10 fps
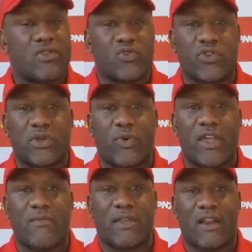Georgie
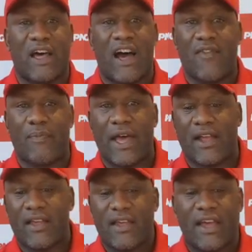Williams, a little
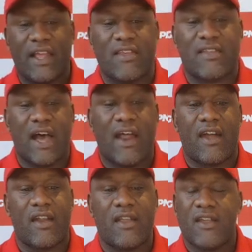halfback, he
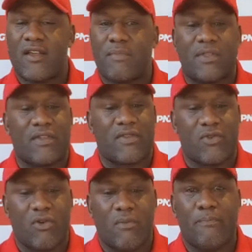started it. But the
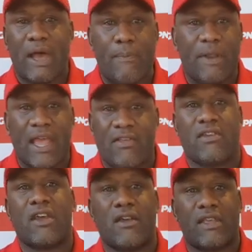Storm, Pappenhausen
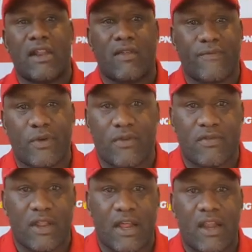goes down in the first
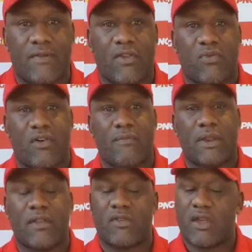11 or 12
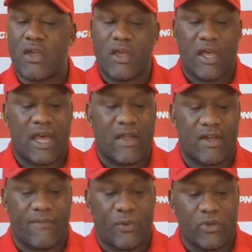minutes. It's
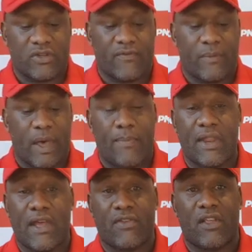unfortunate for
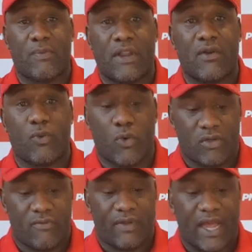Pappenhausen. He's been in the wars
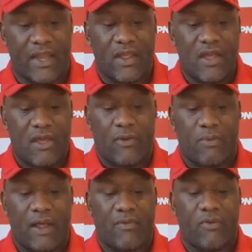of late. He was
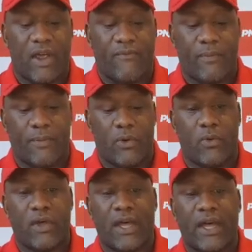playing some great football
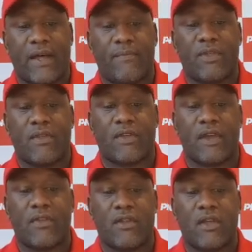this
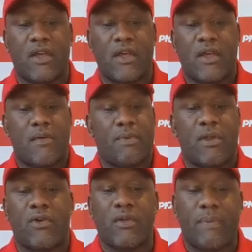season. But
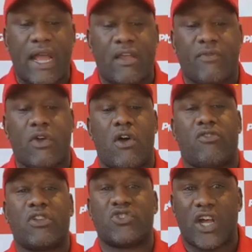on the back of guys
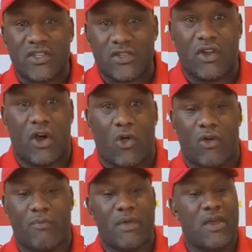like Justin
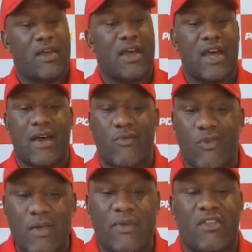Olam,
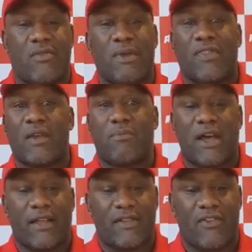Remus Smith, they're
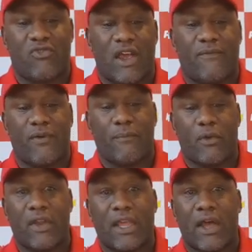playing such great football.
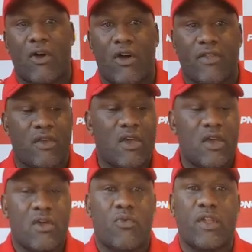Nico Hines.
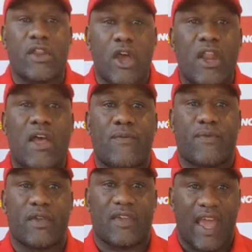When you don't have
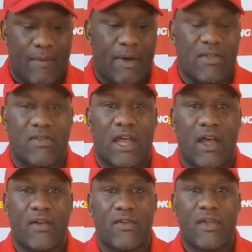Cam
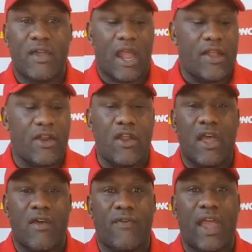Munster and you don't
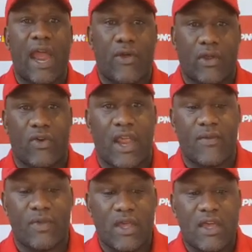have Harry
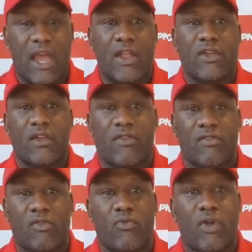Grant and you can
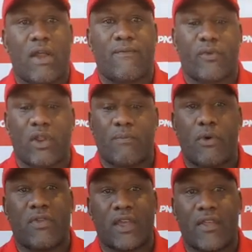still run up 40
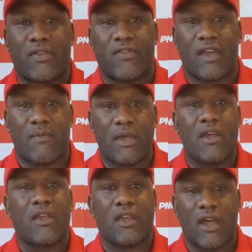points against a team,
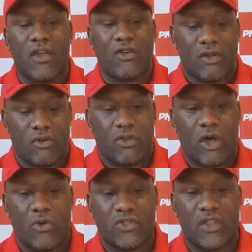you know you've got a good
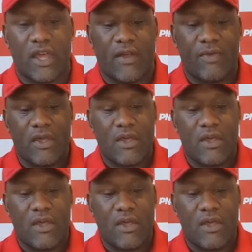culture there.